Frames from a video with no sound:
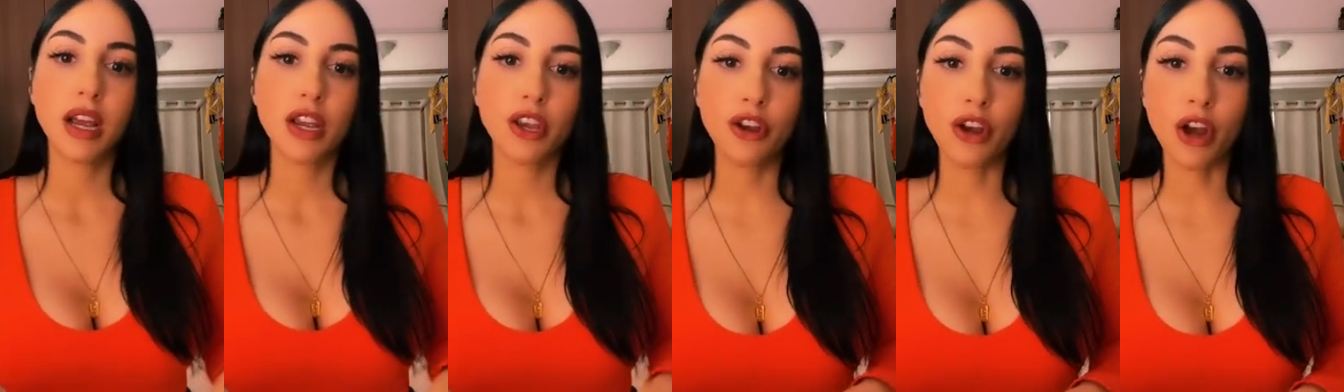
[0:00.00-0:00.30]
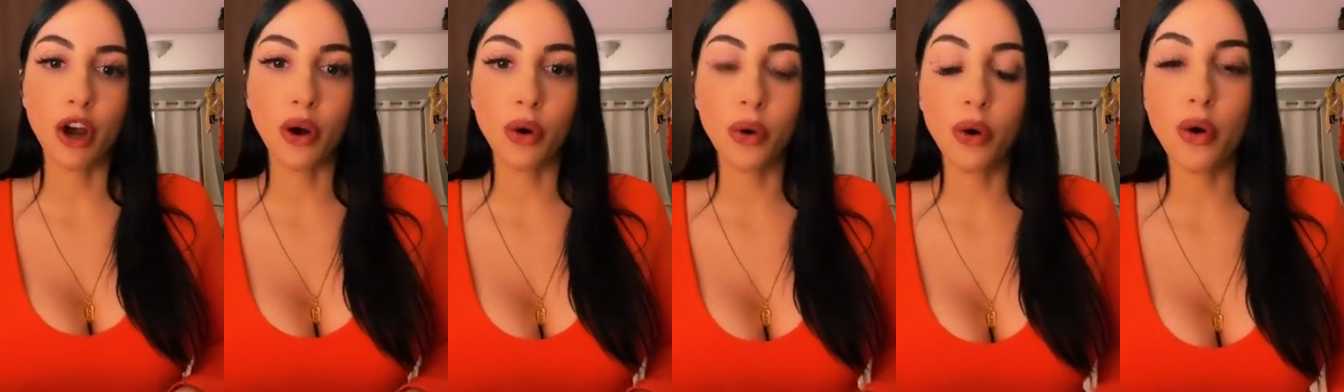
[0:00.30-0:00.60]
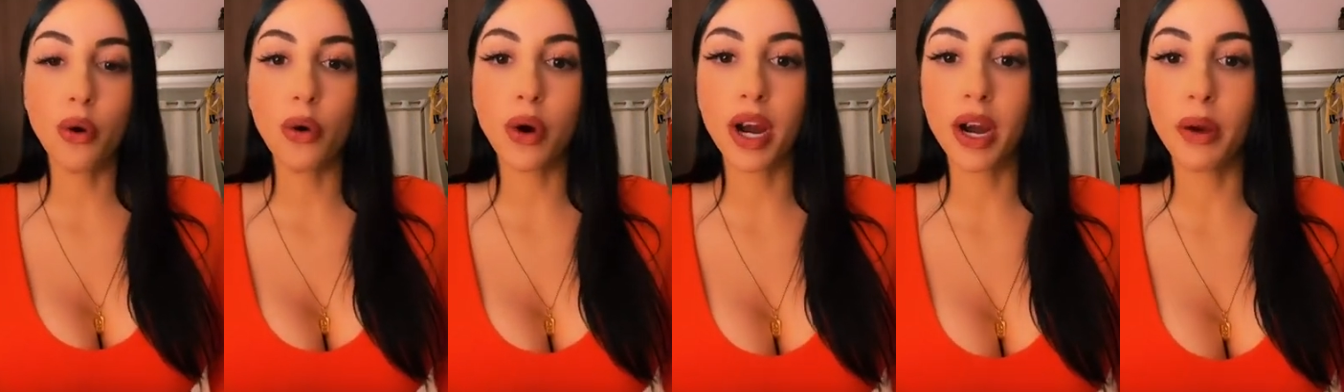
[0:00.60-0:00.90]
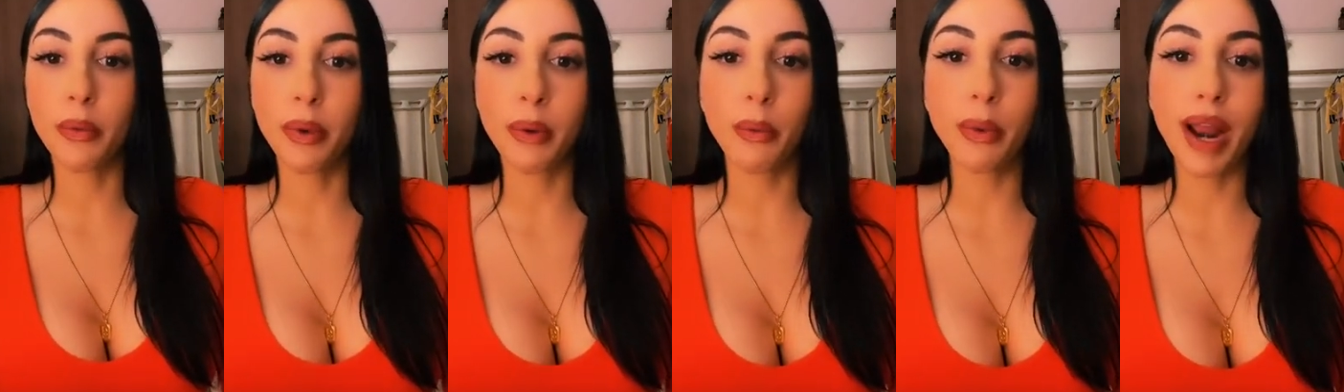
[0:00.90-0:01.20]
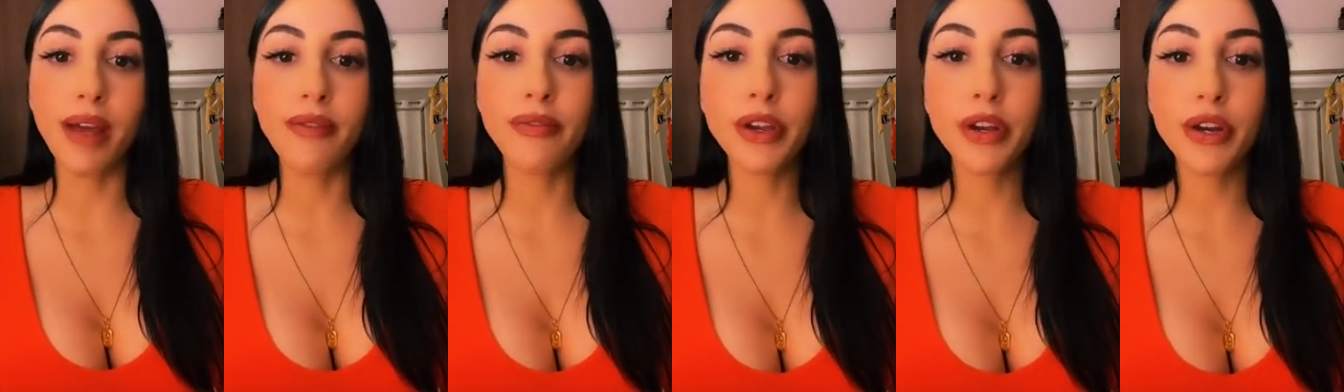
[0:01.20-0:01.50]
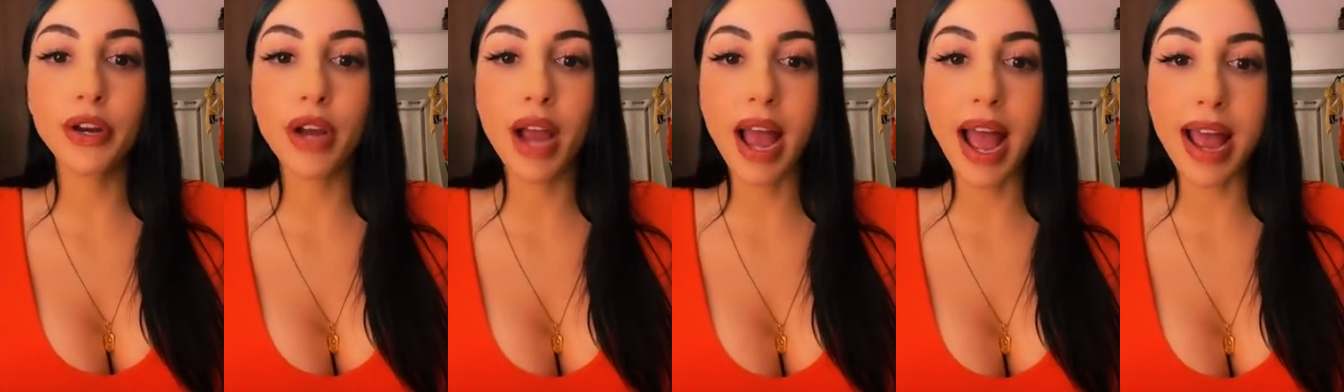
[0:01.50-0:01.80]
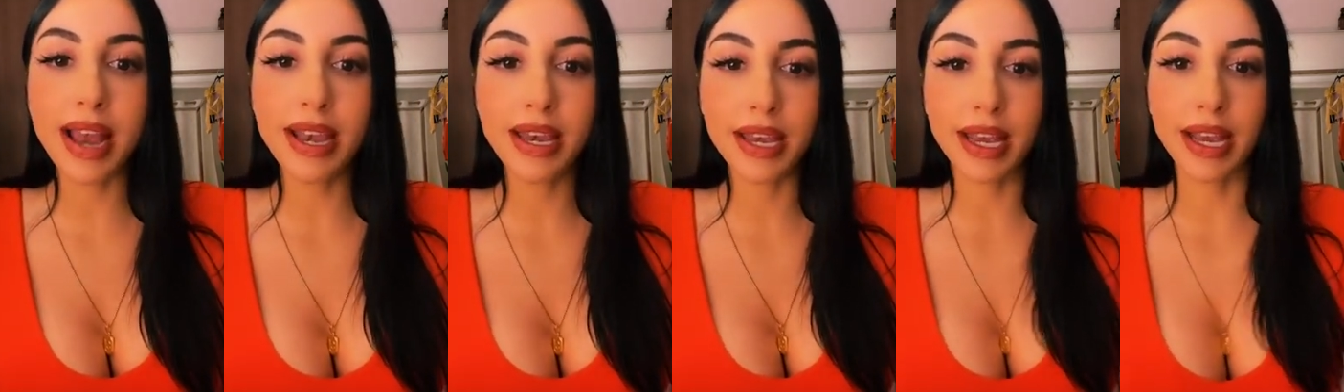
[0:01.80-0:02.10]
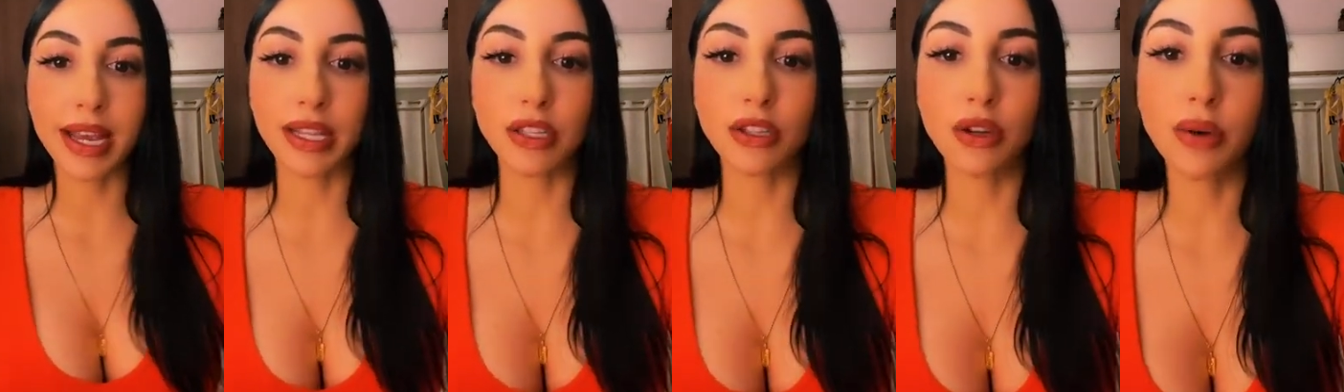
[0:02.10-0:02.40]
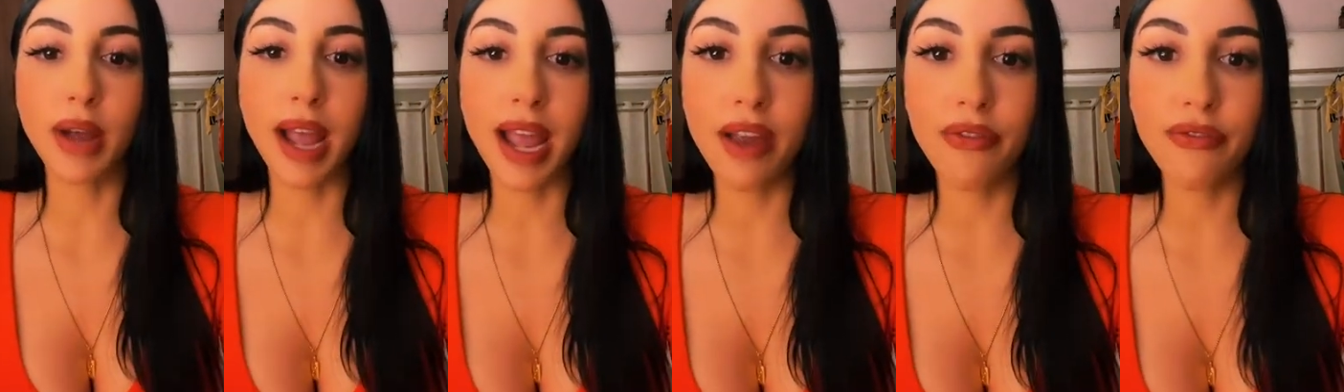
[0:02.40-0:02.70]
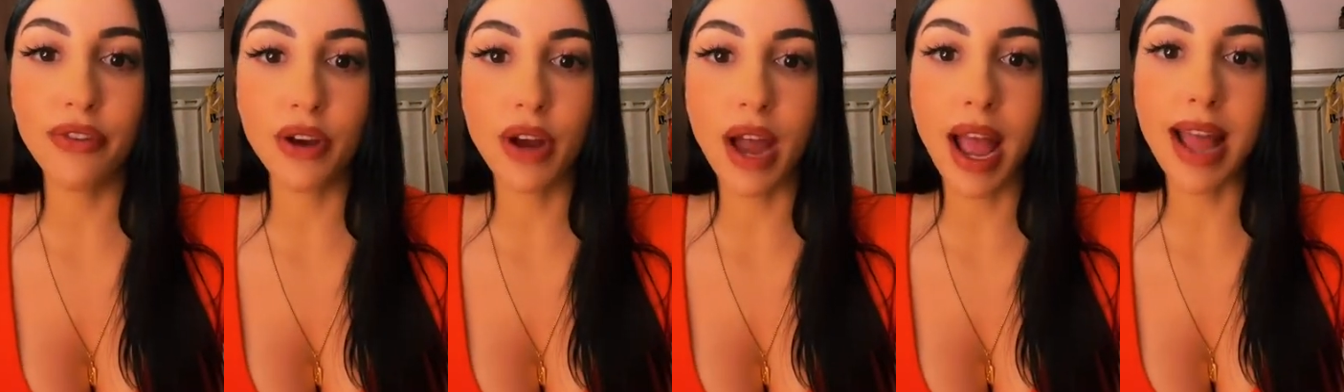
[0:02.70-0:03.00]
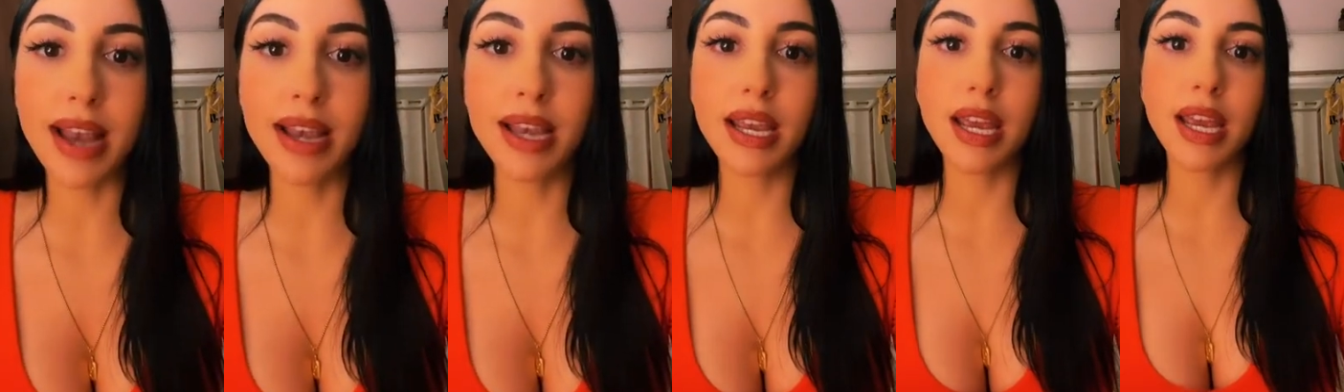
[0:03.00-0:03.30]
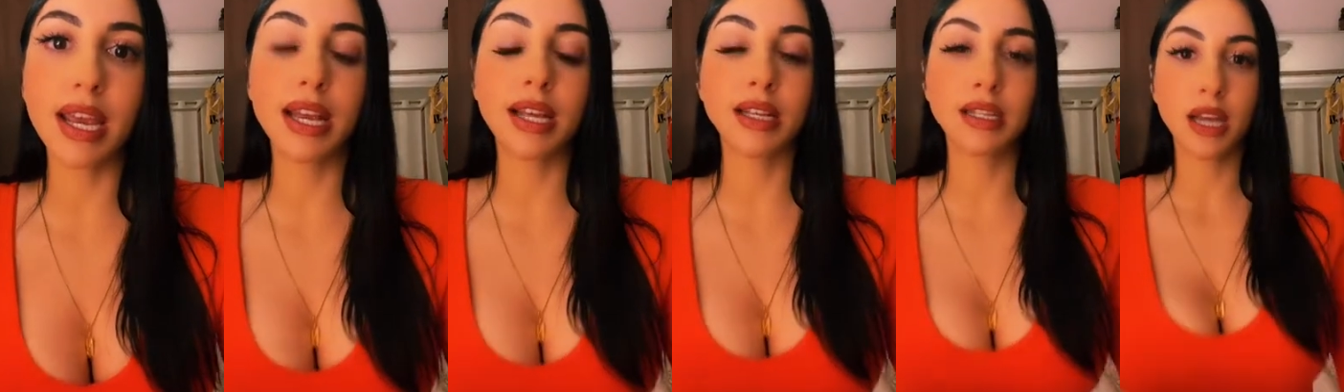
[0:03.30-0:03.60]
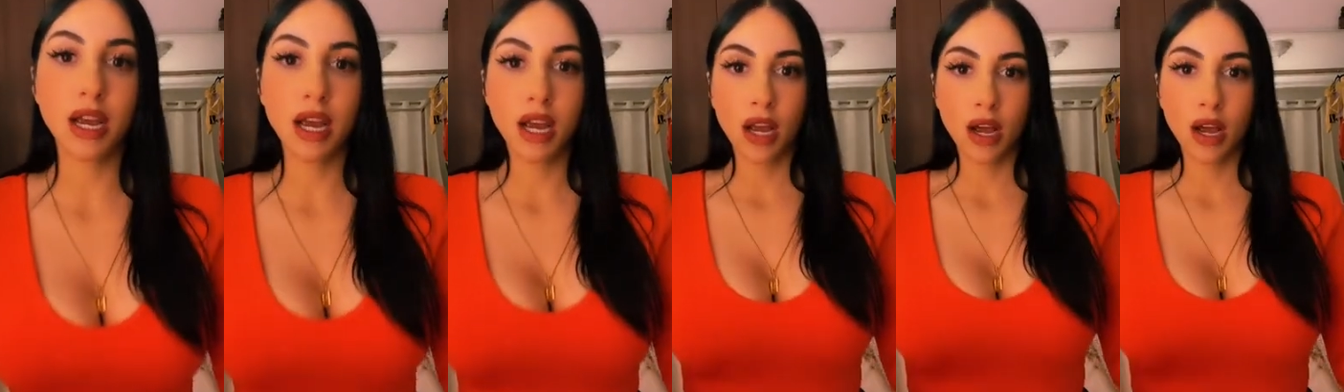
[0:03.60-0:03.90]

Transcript: you know, or whatever your end is. Okay. If your end is